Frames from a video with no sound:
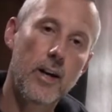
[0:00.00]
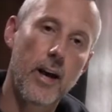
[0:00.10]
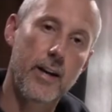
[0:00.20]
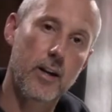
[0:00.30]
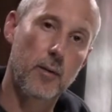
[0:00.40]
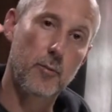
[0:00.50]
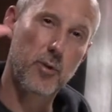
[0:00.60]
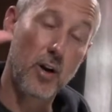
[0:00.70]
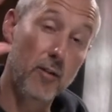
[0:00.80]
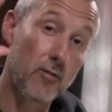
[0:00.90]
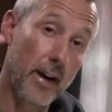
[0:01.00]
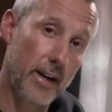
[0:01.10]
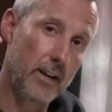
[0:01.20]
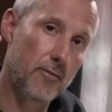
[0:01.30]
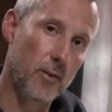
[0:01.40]
and it comes
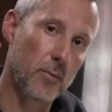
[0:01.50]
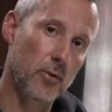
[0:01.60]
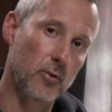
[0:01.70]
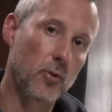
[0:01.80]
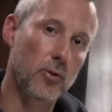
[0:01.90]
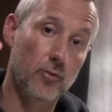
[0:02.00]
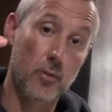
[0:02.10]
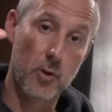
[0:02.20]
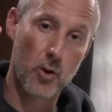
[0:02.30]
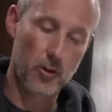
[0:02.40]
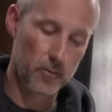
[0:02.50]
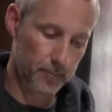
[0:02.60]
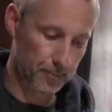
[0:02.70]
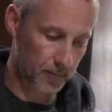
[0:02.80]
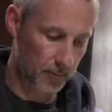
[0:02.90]
directly from the source, from God.
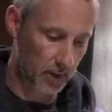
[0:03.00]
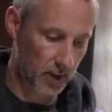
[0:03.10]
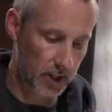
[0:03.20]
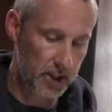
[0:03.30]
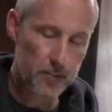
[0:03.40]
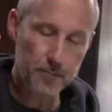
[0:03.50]
Okay?